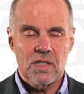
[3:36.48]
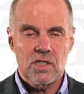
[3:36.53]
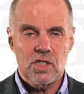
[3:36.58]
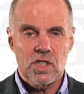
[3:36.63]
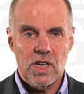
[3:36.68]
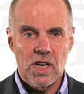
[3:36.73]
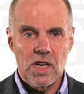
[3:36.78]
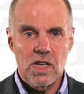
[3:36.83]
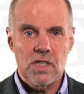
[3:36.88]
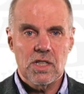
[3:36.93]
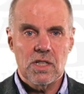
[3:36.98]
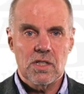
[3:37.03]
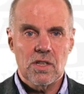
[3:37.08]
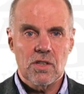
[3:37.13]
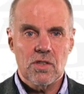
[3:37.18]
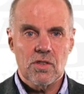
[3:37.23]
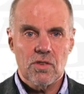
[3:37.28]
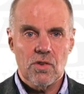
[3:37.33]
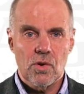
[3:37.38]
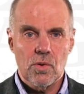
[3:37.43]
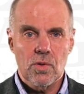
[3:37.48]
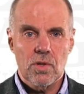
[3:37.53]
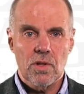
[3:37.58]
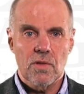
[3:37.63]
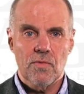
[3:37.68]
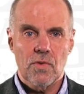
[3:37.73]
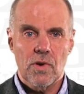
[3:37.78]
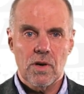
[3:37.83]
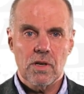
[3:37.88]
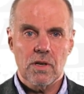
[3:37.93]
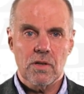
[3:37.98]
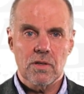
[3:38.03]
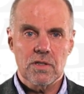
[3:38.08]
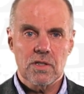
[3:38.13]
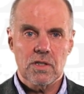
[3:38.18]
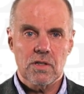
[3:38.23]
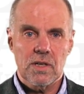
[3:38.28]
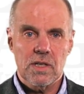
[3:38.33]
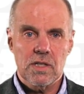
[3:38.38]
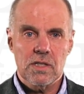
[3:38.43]
change in the total vertical
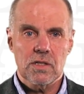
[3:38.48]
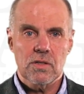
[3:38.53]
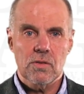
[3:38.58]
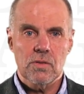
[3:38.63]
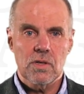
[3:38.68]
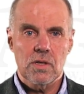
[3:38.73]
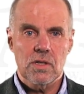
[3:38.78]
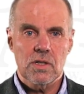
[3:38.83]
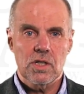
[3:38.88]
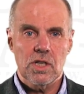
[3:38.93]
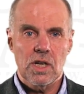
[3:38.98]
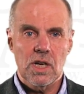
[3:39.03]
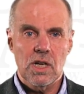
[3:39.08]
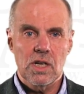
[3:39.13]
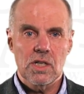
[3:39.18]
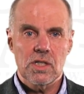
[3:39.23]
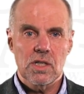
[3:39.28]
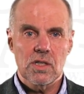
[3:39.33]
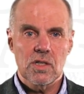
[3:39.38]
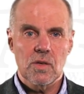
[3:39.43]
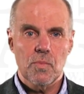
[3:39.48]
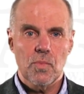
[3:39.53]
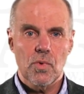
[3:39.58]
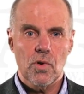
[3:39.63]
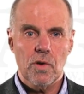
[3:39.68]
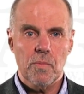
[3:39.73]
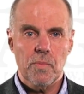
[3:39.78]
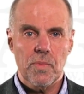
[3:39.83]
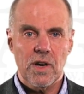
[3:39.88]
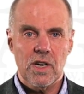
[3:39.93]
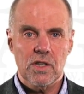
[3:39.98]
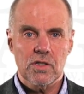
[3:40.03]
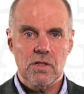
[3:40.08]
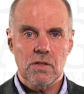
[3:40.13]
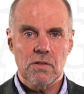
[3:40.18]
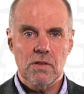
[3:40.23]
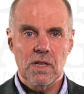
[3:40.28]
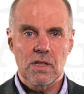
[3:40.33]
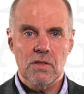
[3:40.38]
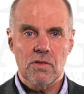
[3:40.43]
stress to the change in the pore
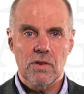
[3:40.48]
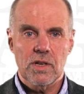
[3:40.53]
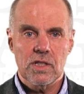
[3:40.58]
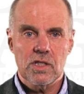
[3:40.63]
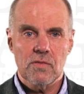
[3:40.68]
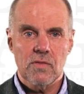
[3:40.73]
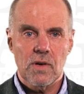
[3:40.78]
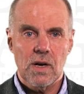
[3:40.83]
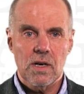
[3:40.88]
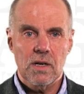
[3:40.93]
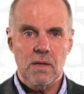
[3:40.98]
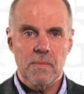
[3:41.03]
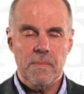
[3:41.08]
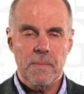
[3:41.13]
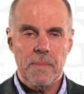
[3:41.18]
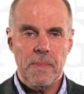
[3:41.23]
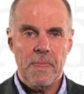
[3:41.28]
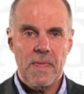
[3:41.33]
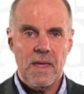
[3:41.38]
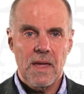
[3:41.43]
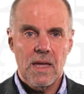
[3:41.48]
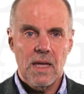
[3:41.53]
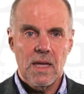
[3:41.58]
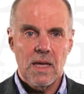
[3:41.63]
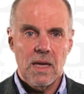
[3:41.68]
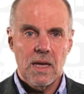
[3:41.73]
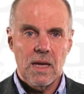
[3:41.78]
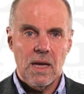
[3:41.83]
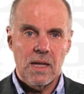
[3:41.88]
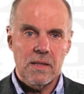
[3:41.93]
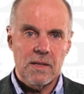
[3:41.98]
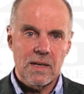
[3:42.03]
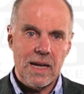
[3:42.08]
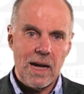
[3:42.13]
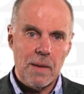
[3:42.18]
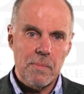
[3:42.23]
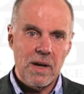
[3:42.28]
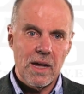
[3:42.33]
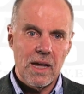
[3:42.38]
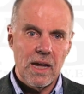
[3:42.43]
pressure in the reservoir. And the
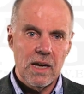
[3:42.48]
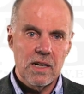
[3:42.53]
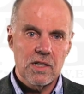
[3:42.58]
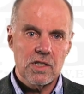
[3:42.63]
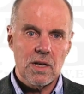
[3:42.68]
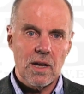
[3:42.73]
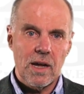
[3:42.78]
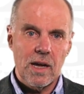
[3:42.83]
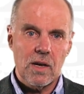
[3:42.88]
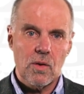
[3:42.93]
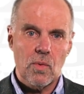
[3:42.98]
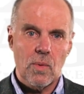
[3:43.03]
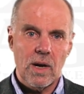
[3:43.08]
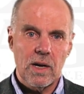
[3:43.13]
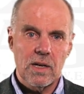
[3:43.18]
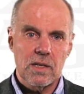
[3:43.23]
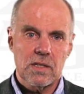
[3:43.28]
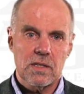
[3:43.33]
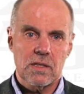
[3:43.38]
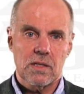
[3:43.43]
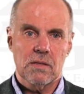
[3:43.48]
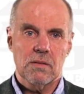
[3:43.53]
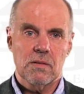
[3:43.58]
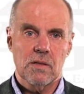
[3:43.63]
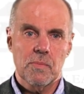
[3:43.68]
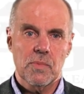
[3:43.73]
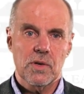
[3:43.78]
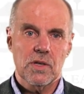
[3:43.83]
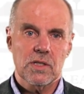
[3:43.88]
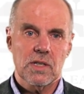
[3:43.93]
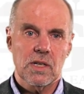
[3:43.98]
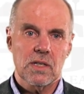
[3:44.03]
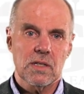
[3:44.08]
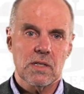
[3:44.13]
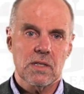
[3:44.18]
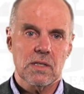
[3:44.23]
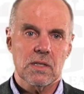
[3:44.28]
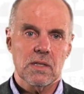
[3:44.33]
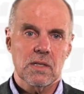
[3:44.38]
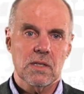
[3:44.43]
gamma H likewise
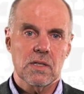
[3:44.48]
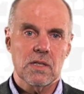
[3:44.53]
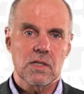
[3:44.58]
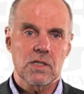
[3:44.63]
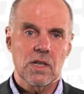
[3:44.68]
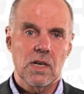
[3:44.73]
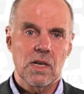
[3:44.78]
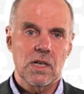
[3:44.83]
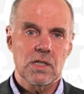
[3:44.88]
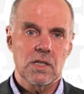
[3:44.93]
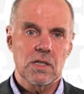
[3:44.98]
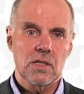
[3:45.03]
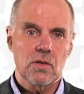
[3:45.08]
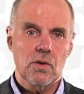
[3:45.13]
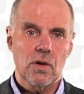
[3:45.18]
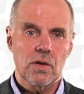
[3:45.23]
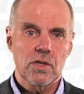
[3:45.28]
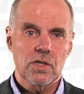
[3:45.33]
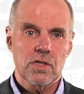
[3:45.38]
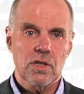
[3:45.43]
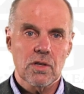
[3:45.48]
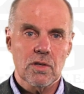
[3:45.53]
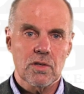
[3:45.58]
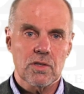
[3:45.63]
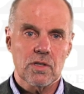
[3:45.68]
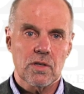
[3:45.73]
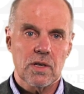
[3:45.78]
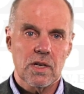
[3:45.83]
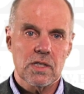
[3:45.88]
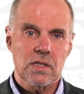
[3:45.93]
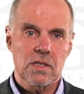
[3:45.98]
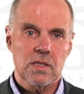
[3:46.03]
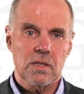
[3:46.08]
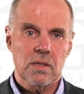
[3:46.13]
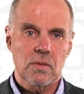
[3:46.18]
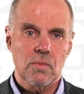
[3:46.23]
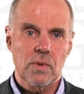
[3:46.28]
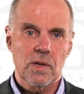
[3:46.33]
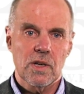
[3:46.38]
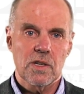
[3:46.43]
represents the change in the horizontal
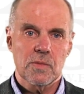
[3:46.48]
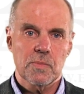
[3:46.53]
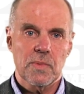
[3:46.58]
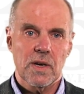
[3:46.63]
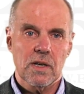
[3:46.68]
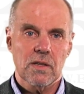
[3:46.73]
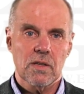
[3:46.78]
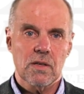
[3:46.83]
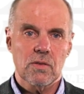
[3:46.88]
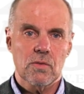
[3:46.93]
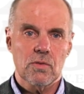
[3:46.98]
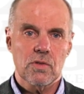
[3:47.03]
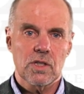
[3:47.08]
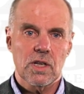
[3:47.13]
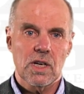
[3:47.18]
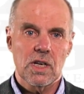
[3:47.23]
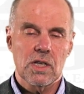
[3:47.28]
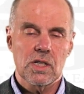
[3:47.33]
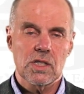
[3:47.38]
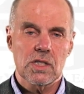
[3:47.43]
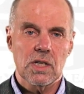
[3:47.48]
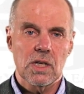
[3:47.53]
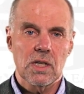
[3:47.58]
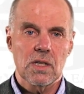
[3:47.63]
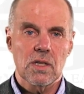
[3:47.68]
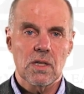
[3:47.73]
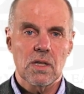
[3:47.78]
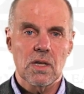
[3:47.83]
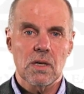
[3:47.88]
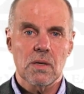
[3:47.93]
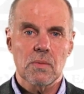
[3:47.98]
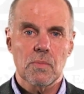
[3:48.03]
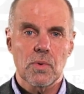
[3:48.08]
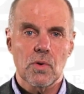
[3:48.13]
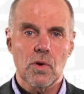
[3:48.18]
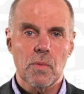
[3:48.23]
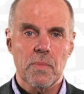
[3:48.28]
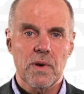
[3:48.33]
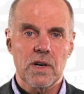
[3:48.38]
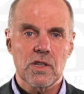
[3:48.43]
stress with respect to change in the
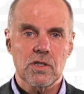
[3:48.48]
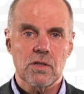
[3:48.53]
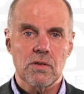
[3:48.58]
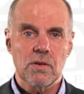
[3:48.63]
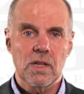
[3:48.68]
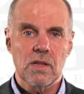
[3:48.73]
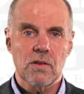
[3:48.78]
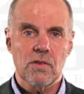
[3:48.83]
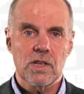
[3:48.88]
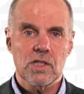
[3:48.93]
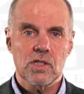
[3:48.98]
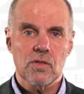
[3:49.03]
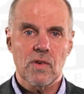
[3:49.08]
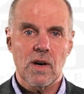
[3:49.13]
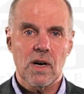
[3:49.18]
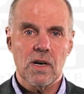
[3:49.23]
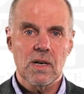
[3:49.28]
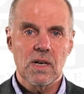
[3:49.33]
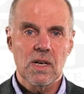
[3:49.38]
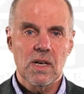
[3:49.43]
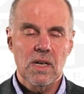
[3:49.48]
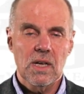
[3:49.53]
pore pressure in the reservoir.